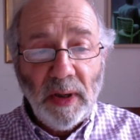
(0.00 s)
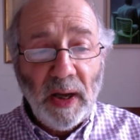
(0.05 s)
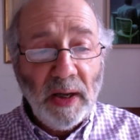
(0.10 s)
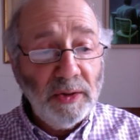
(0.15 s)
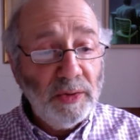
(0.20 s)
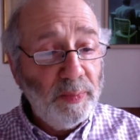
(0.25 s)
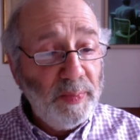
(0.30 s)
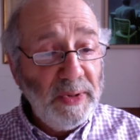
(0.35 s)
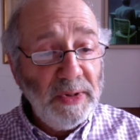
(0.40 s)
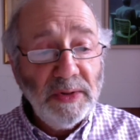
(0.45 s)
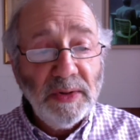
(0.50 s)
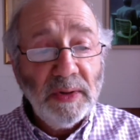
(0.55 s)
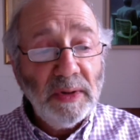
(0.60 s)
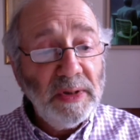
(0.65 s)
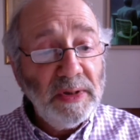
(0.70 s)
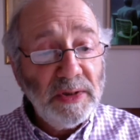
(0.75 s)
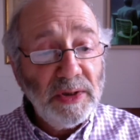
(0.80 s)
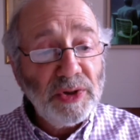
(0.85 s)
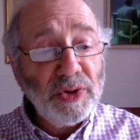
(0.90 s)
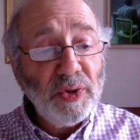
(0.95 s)
and
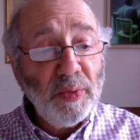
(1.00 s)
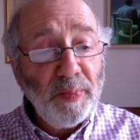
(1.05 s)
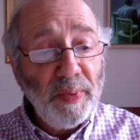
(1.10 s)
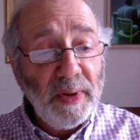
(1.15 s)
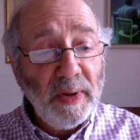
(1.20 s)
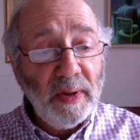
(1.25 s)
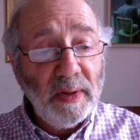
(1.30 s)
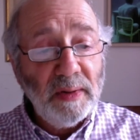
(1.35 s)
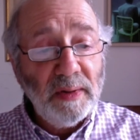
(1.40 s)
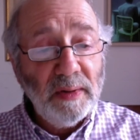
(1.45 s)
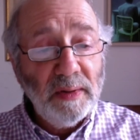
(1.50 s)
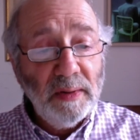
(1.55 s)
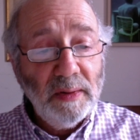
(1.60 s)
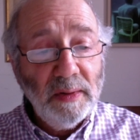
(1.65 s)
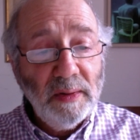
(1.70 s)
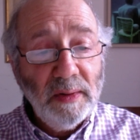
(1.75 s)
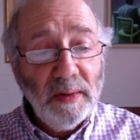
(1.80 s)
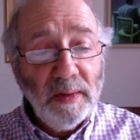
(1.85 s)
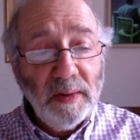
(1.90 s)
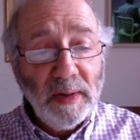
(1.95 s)
obediently disappeared
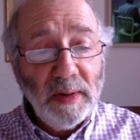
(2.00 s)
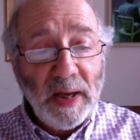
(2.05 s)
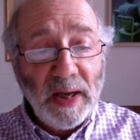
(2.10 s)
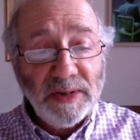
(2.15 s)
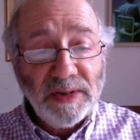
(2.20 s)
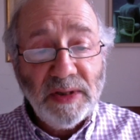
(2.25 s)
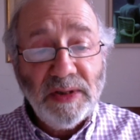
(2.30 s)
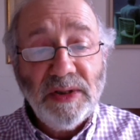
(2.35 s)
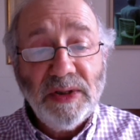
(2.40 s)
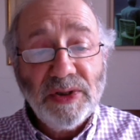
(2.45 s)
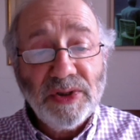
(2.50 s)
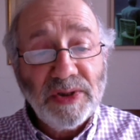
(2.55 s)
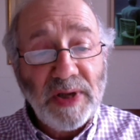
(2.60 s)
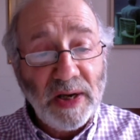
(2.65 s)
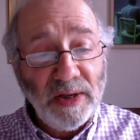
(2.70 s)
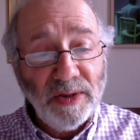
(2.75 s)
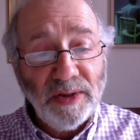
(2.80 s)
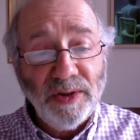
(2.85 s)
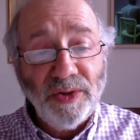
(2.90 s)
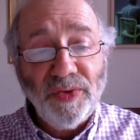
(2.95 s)
as he
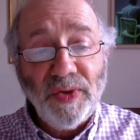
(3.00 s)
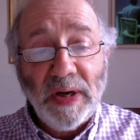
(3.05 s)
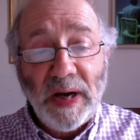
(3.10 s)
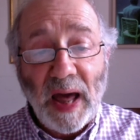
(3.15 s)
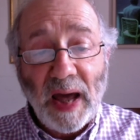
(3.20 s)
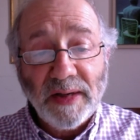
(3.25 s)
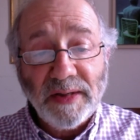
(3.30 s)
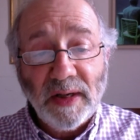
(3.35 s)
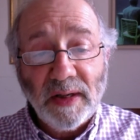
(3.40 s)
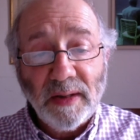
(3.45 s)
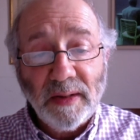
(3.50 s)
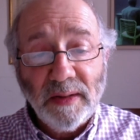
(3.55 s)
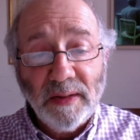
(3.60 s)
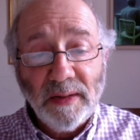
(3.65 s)
descended the ladder.